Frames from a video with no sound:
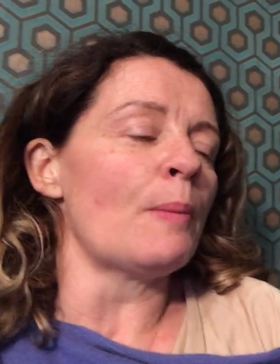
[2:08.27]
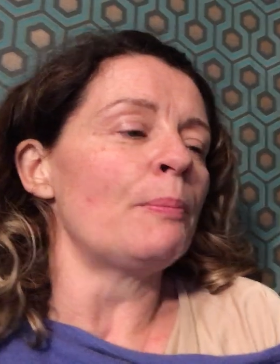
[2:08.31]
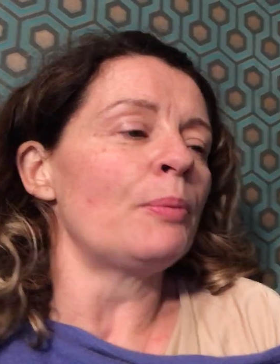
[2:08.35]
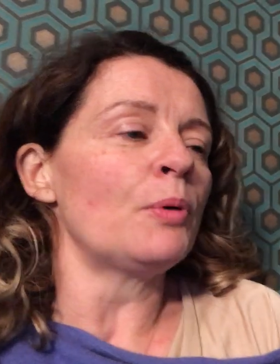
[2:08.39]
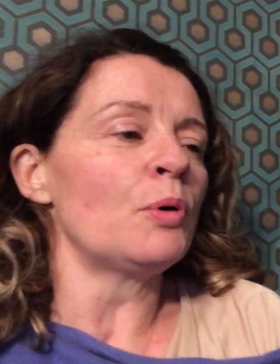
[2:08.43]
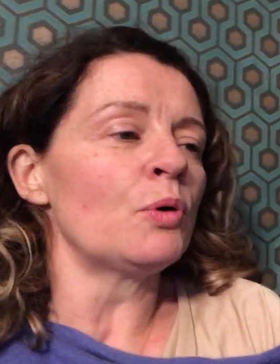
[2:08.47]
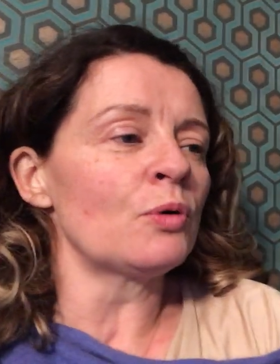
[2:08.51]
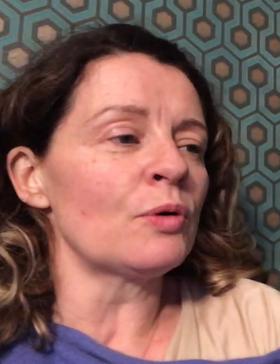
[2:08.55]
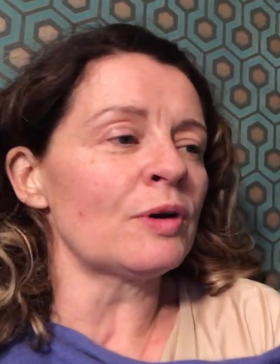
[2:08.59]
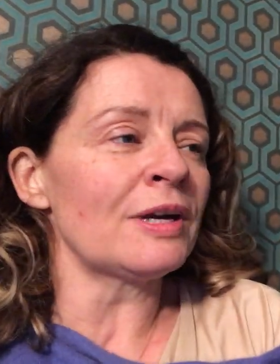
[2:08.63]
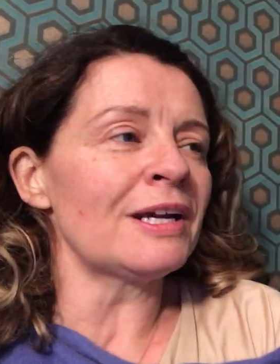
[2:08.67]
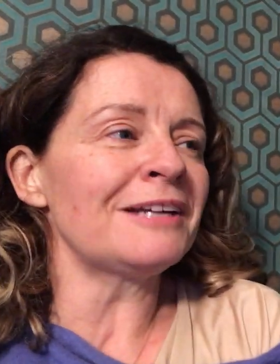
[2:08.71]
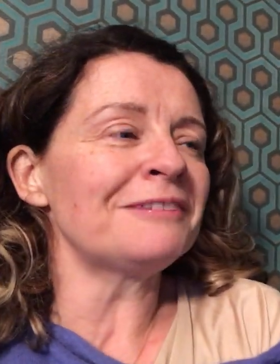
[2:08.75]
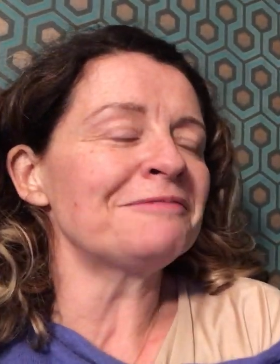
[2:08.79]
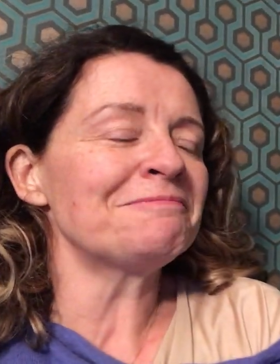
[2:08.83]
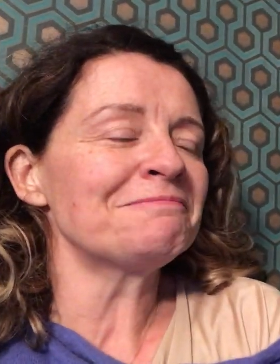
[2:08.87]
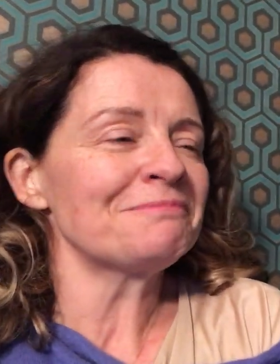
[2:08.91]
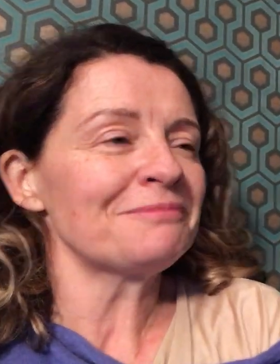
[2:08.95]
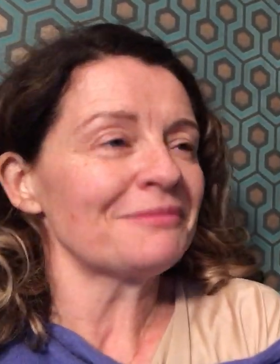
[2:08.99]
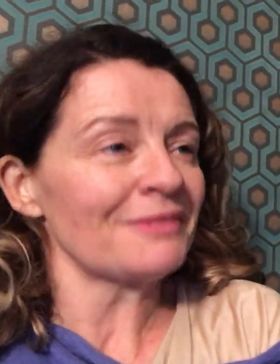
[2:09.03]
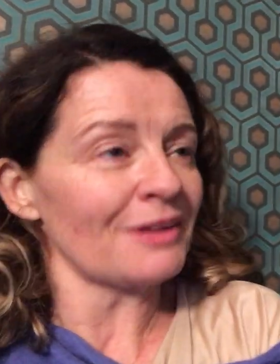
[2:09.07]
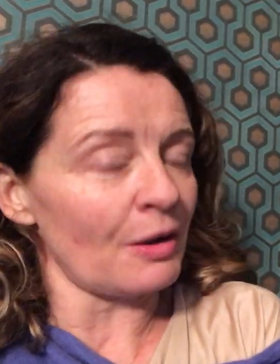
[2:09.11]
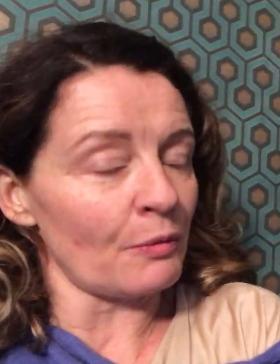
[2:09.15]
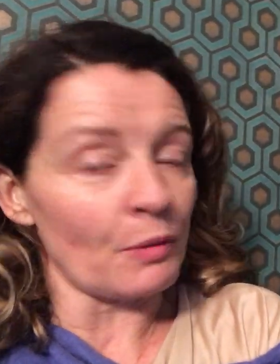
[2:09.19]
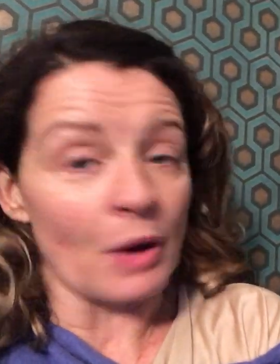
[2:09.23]
boring
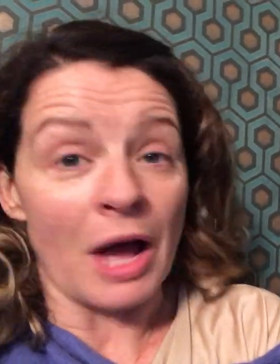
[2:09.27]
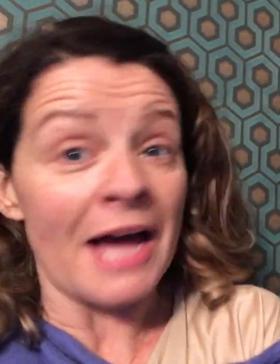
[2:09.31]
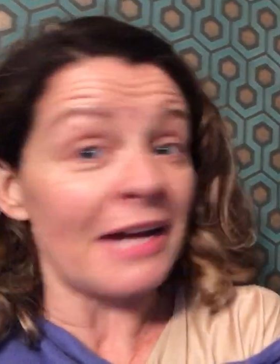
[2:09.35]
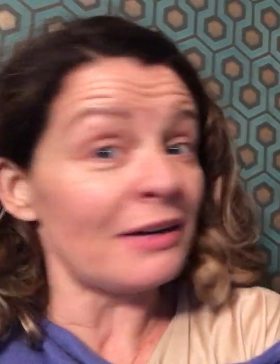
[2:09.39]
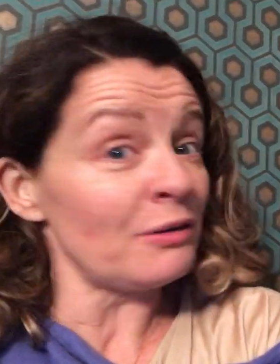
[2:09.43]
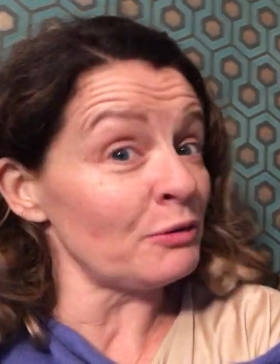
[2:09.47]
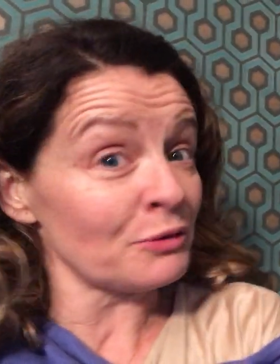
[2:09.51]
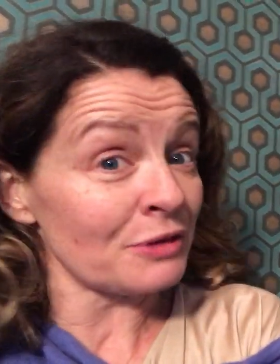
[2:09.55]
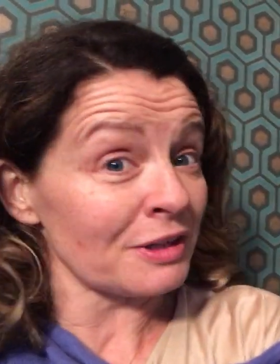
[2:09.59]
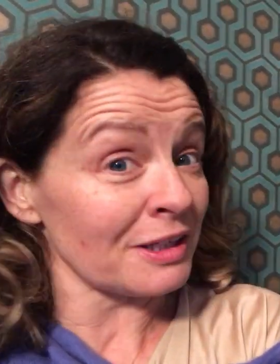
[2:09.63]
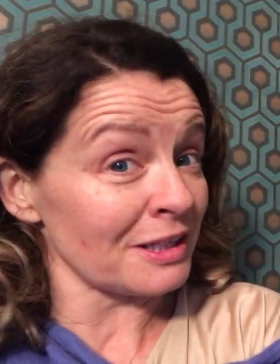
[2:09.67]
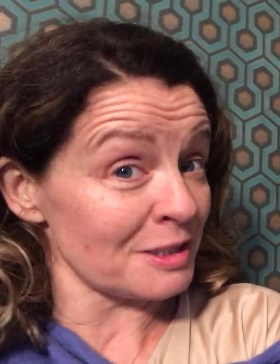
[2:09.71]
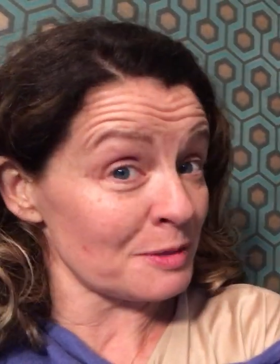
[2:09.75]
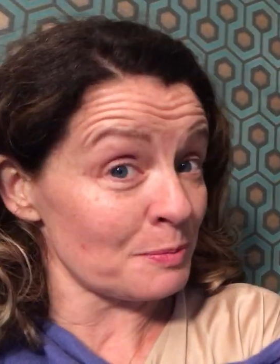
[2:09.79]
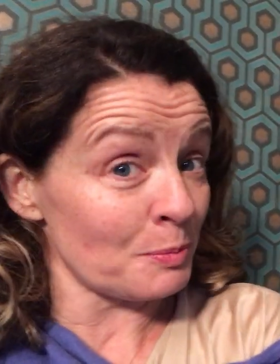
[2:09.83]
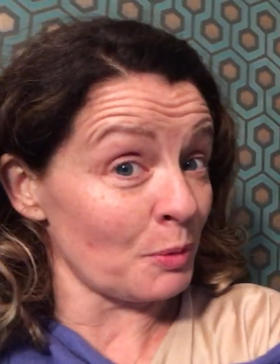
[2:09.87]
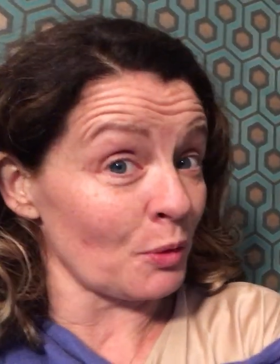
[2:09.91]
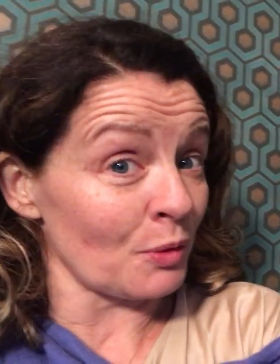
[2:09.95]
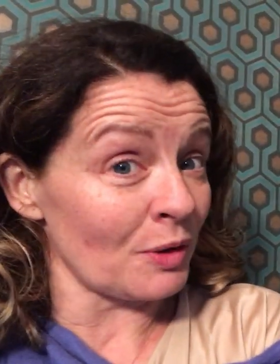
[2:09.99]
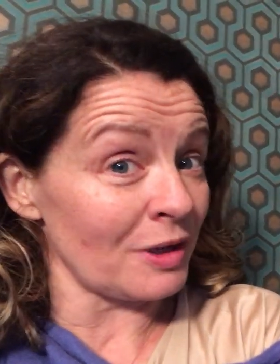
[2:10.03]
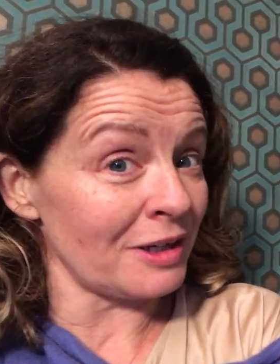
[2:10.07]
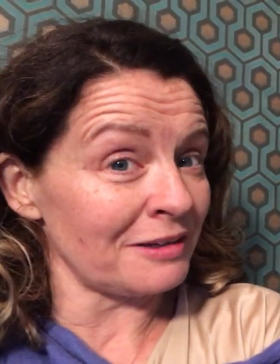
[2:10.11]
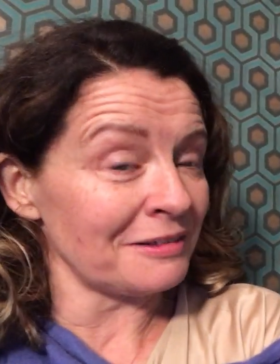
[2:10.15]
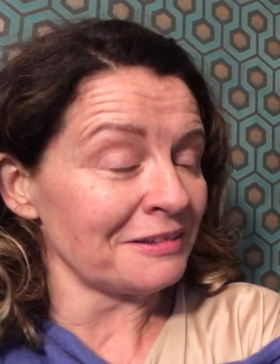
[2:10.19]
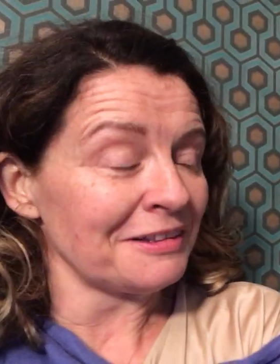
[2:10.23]
well, I don't think it's
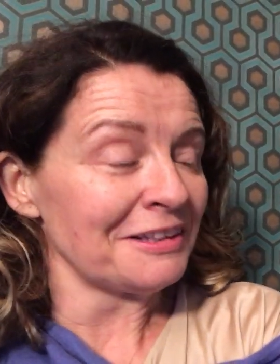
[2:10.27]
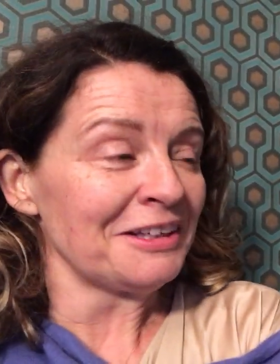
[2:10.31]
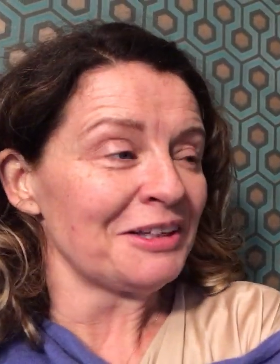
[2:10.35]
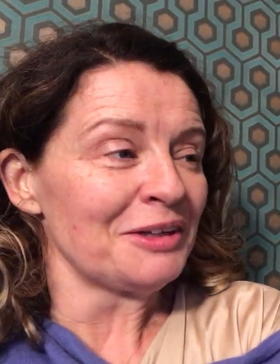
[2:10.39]
boring